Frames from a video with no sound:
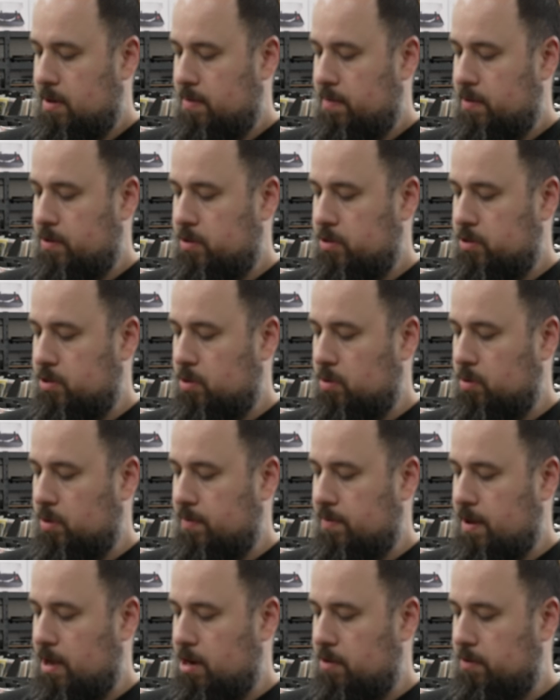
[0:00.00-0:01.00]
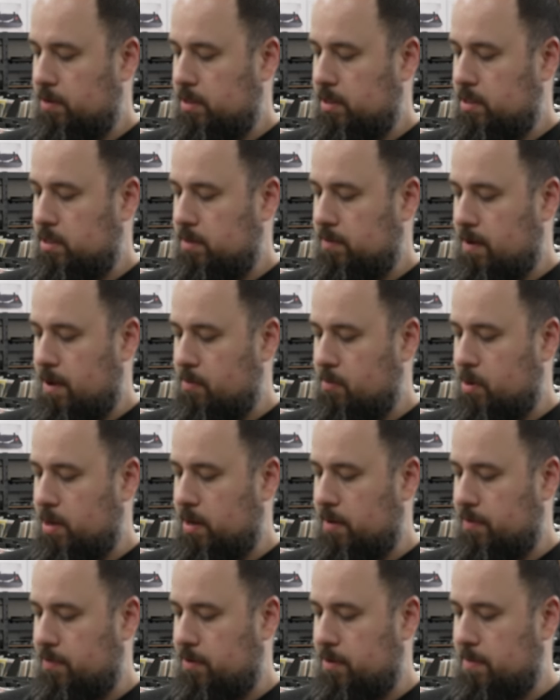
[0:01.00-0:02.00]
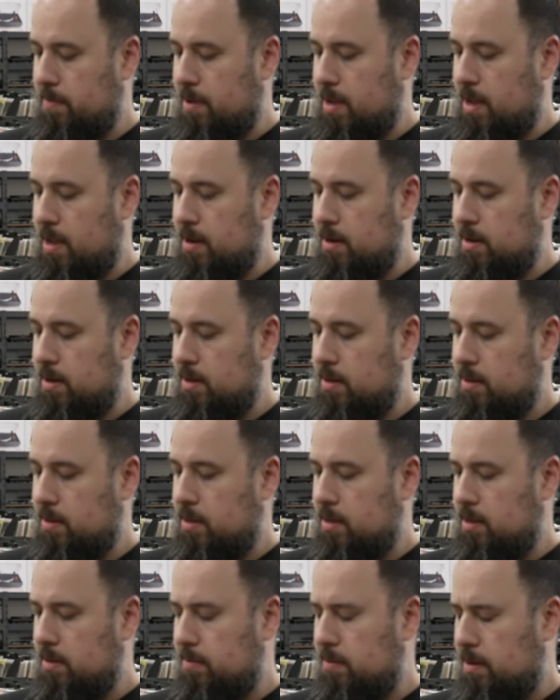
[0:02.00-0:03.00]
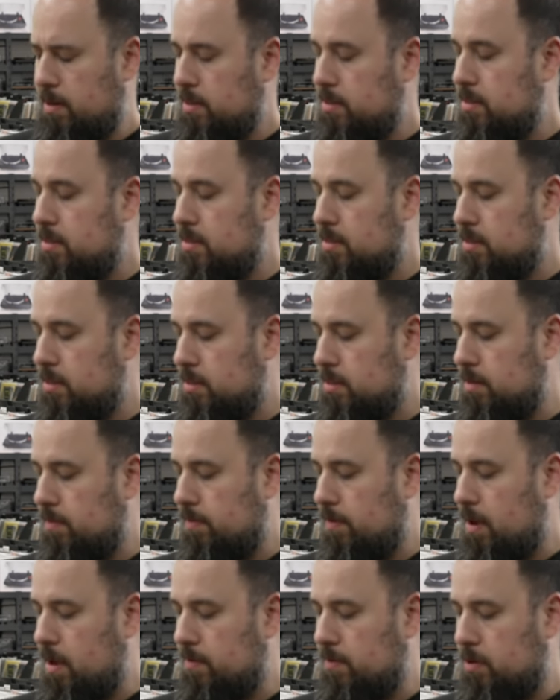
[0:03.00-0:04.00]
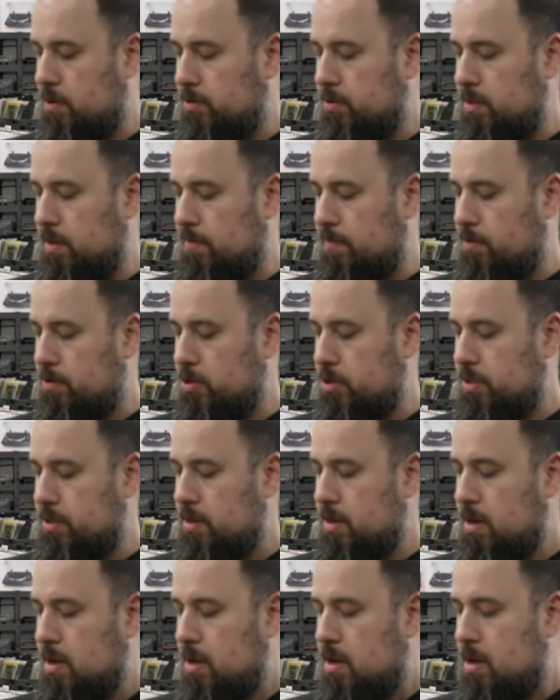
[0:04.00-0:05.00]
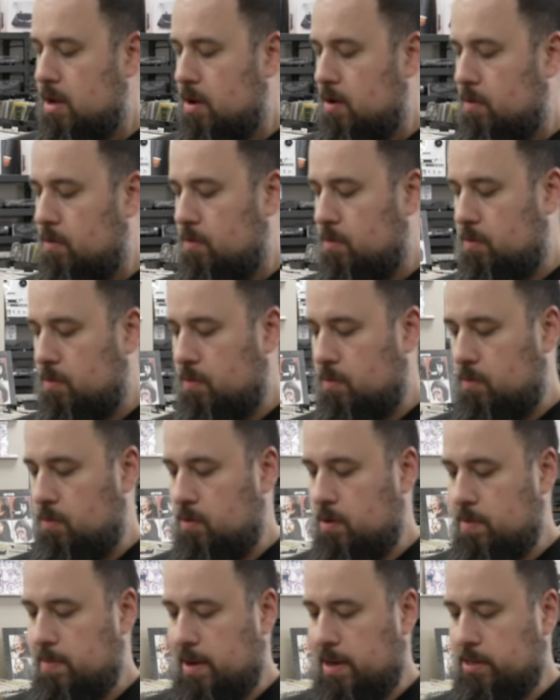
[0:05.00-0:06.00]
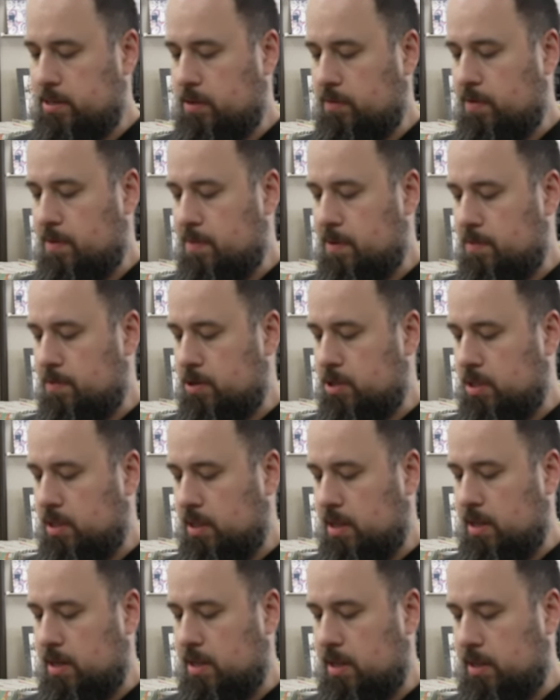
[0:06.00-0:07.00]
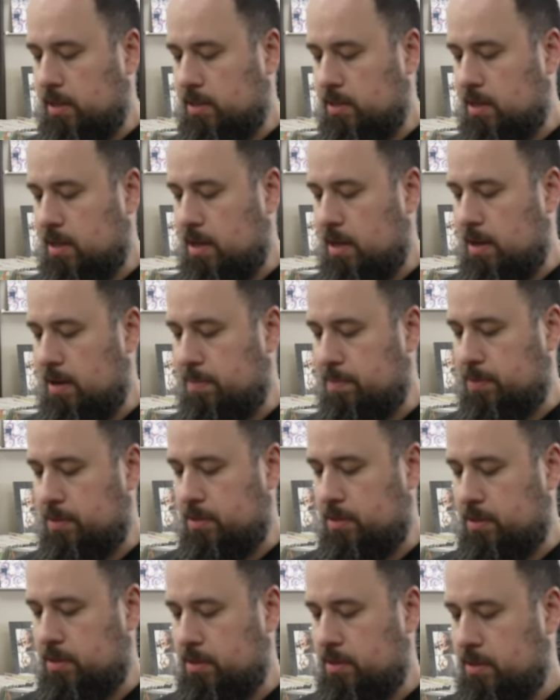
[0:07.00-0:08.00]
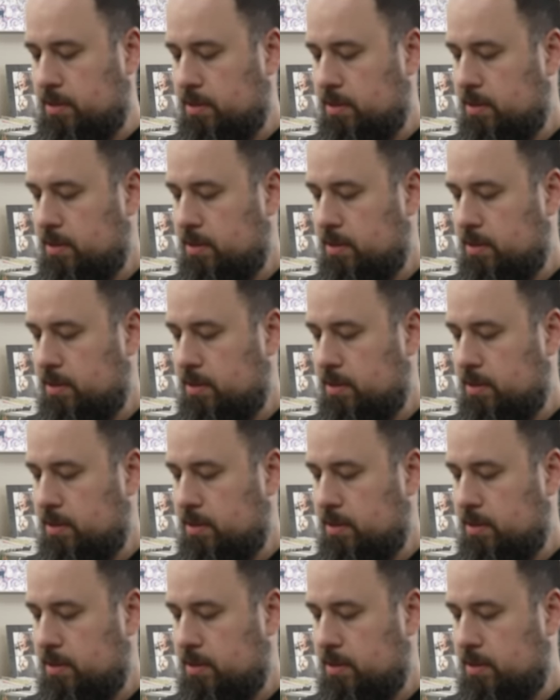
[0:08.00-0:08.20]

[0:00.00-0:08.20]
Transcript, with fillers: Features the only vinyl release of I'm Waiting for the Man, the 1965 alternate version, remastered from the original analog tapes,